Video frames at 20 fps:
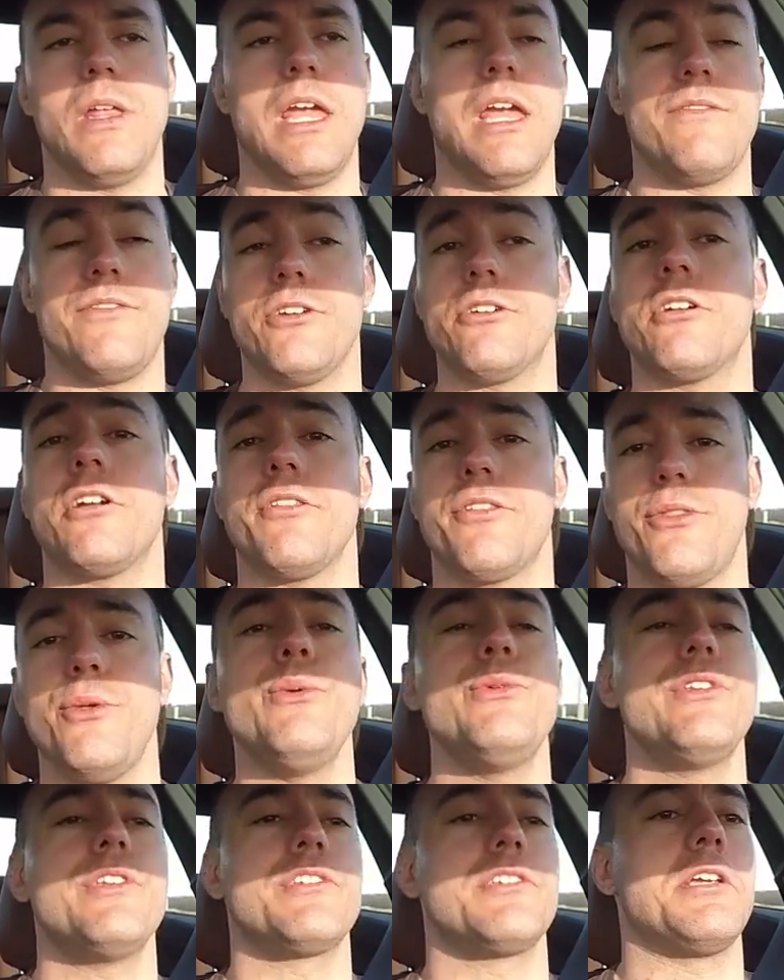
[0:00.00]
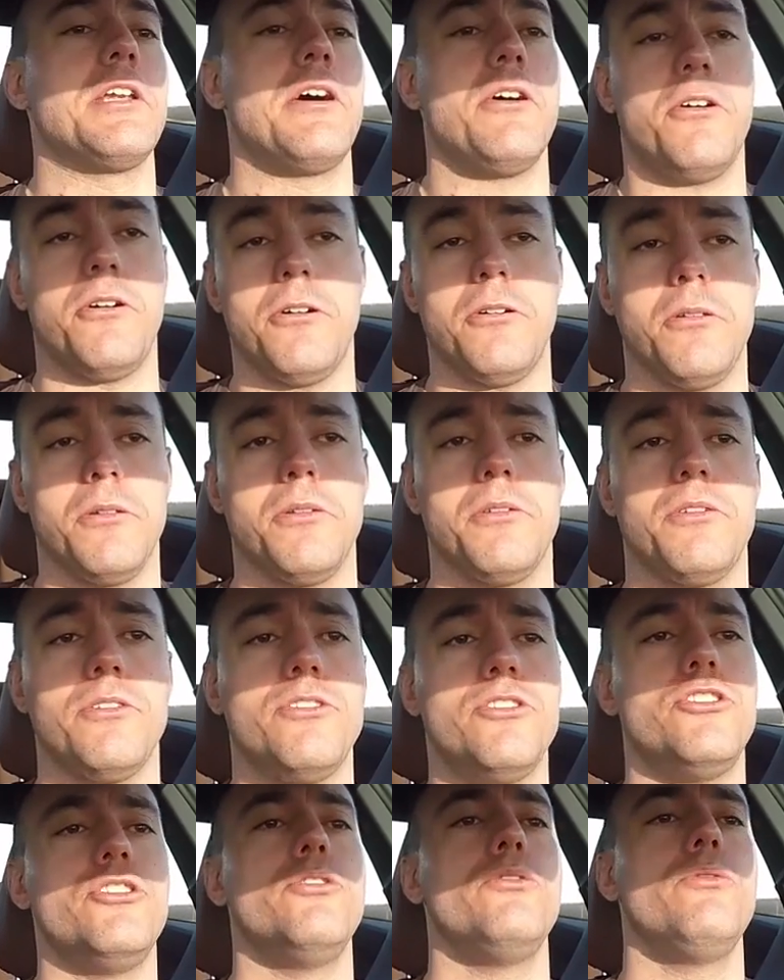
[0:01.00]
if you're an enthusiast at all,
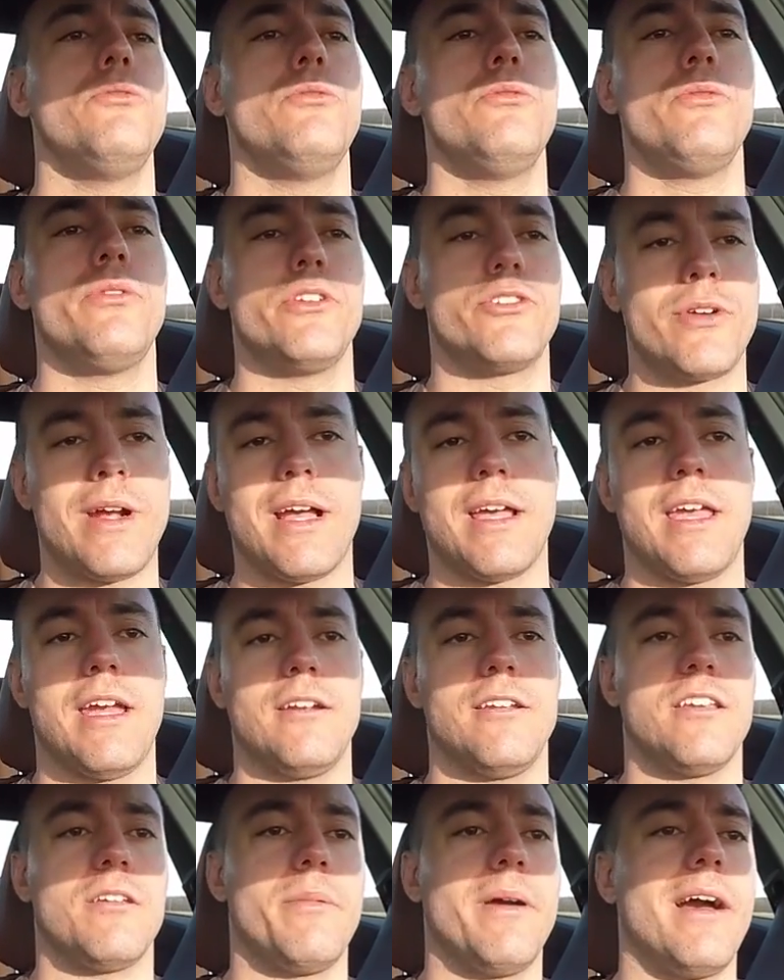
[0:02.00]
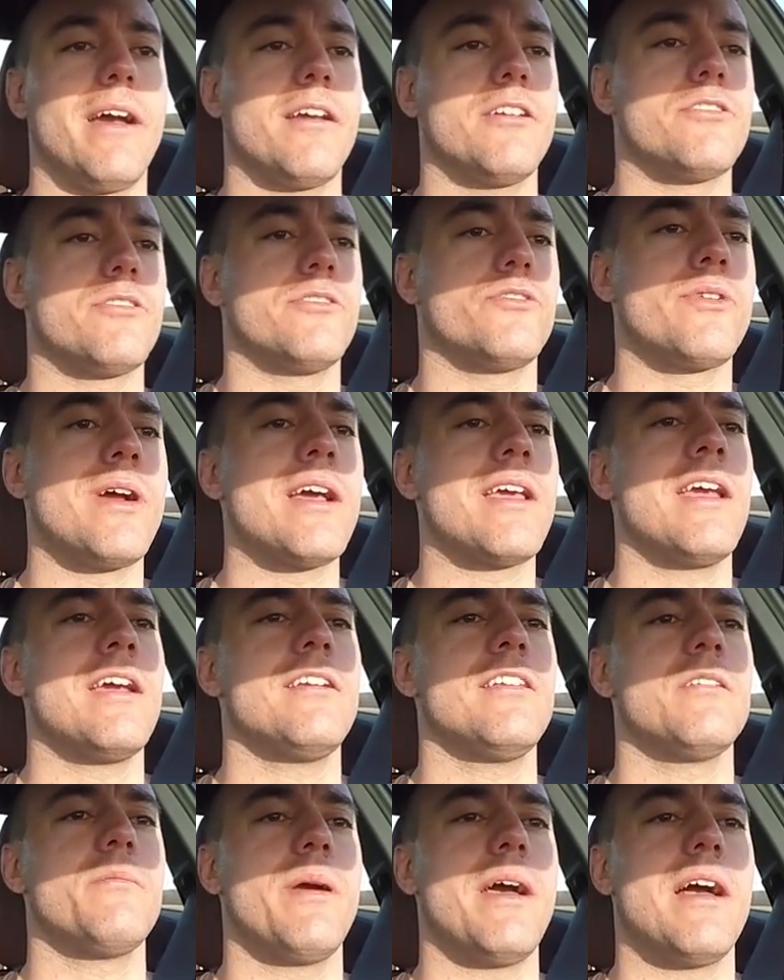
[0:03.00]
do the track handling package. The track
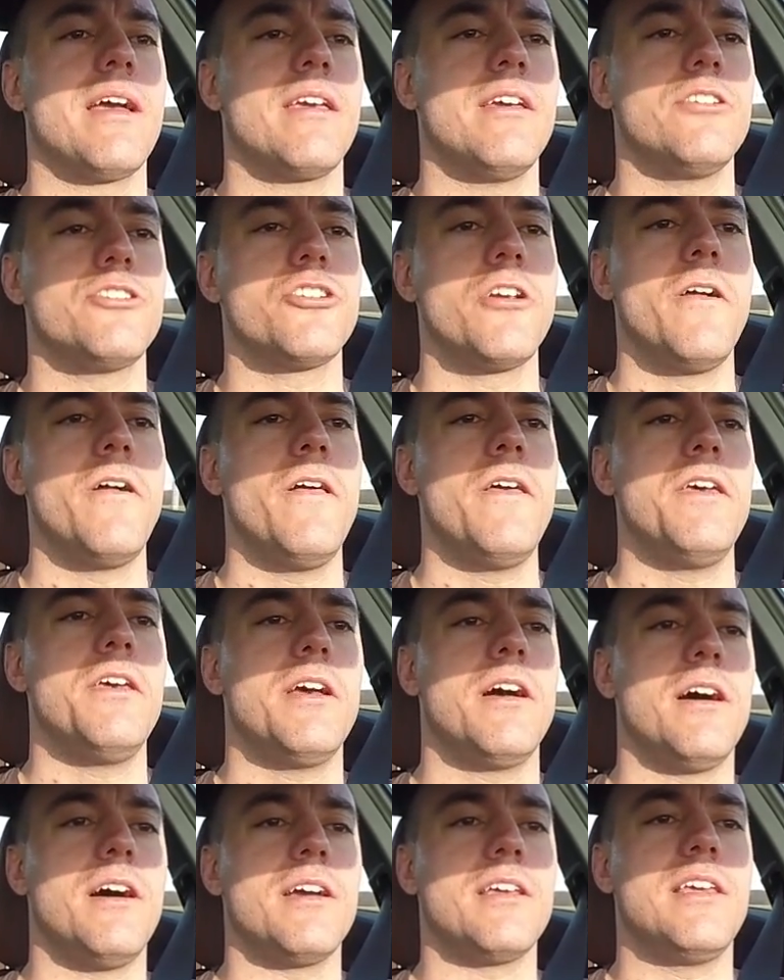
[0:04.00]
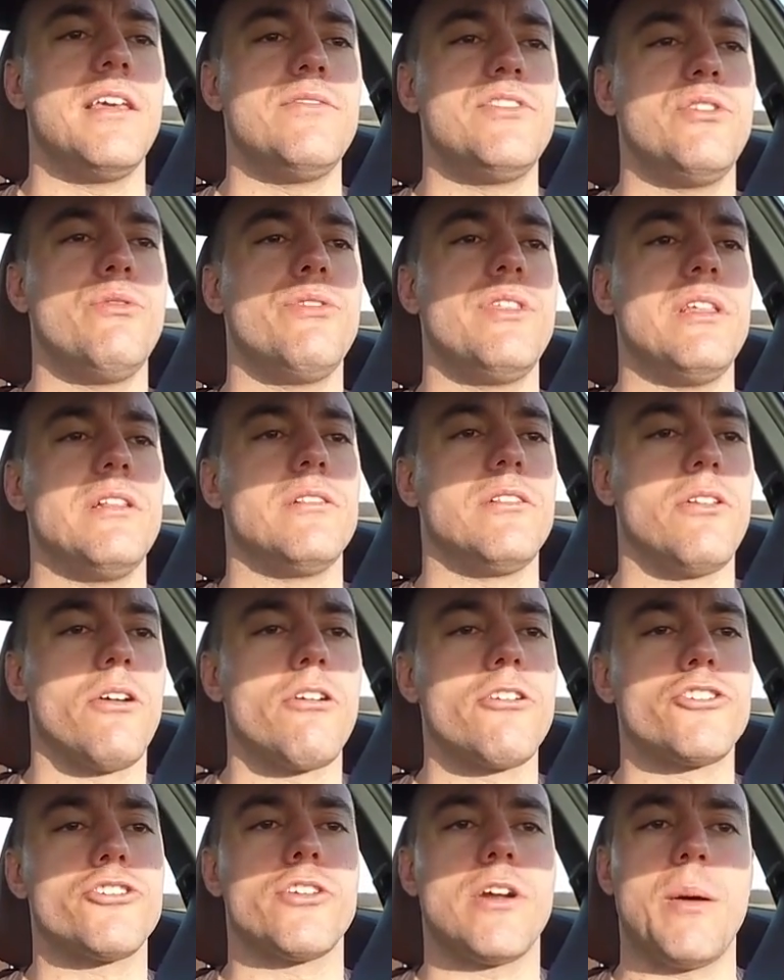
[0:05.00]
handling package gives you the
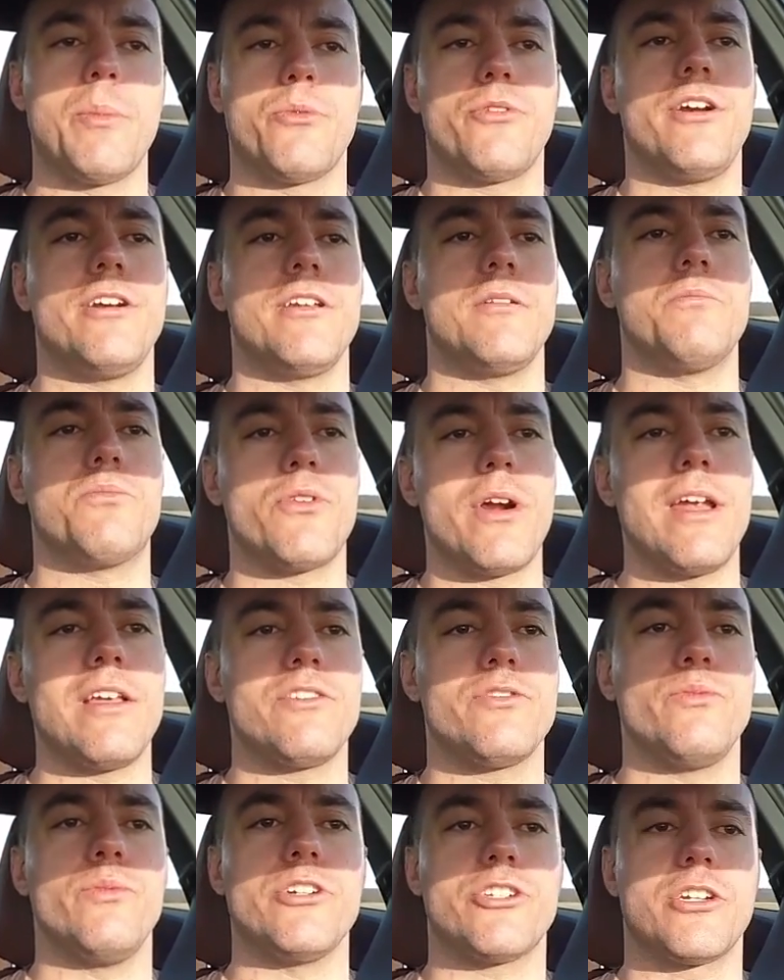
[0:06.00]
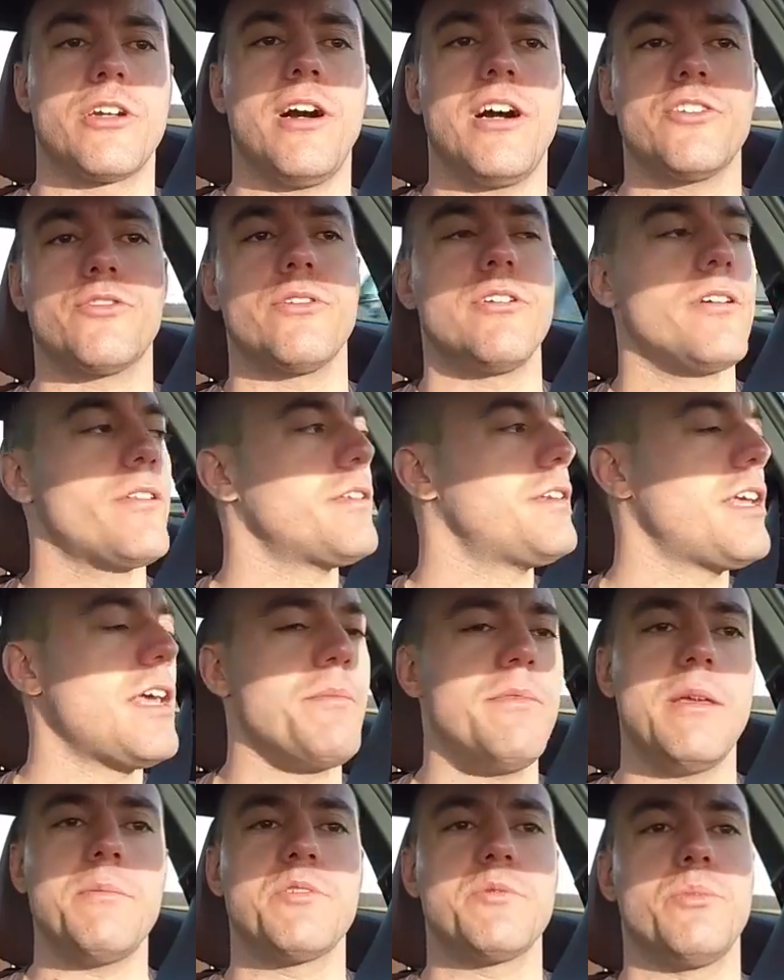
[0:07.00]
larger upgraded brakes, which, contrary to the
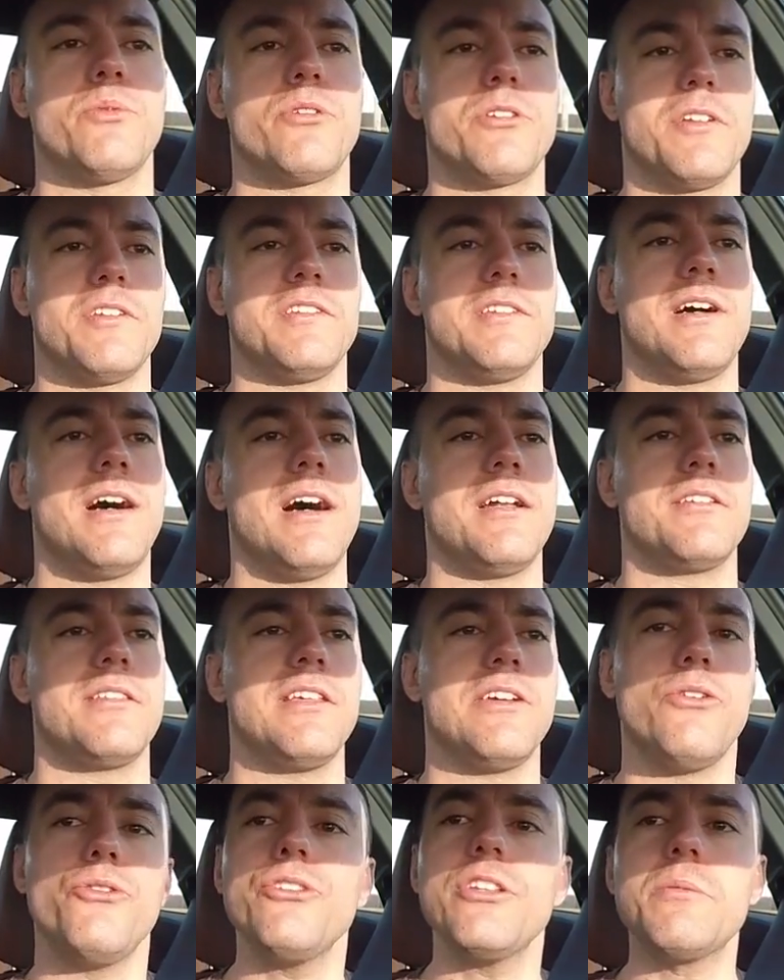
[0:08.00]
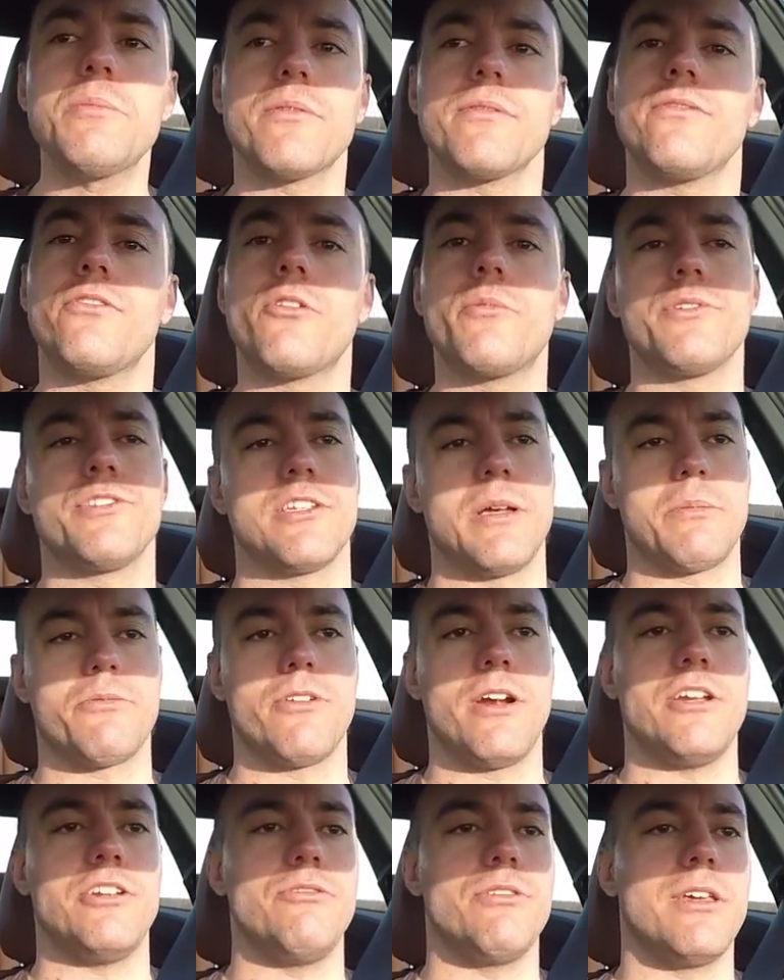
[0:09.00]
name, the M Sport does not. The only performance
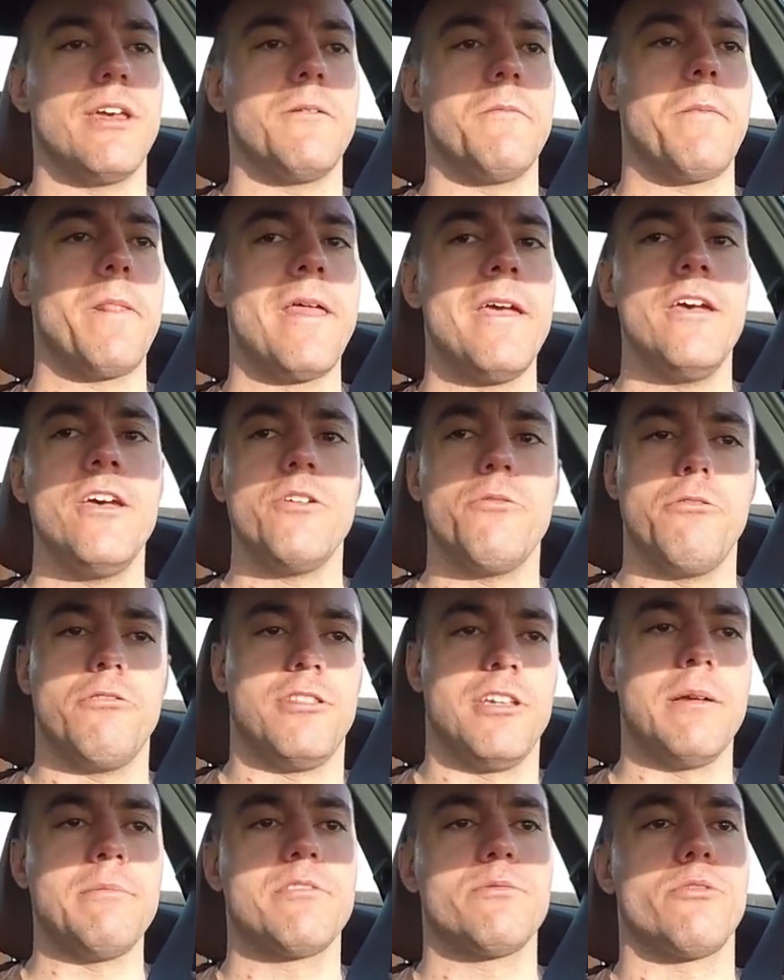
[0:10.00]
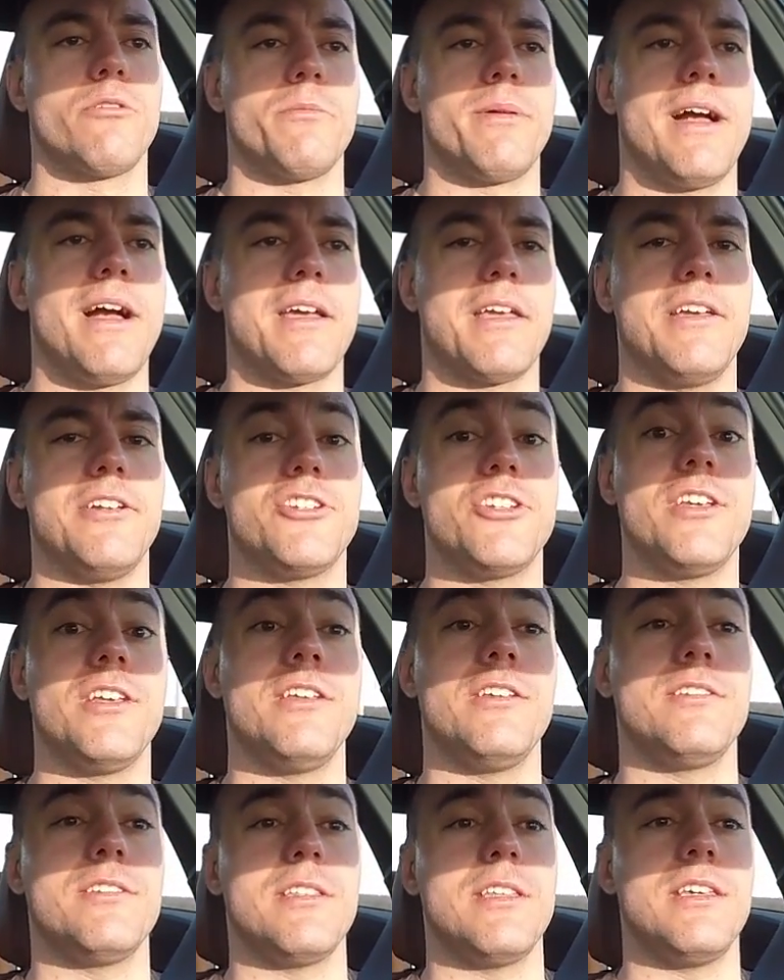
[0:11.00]
upgrade you get with the M Sport package
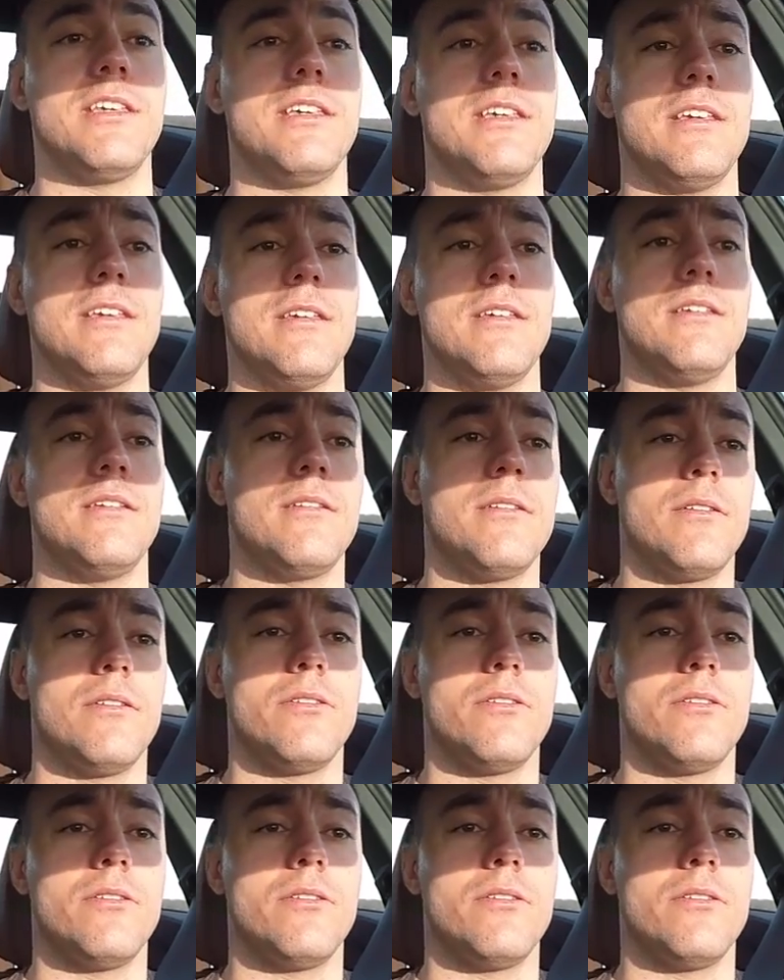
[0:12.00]
is the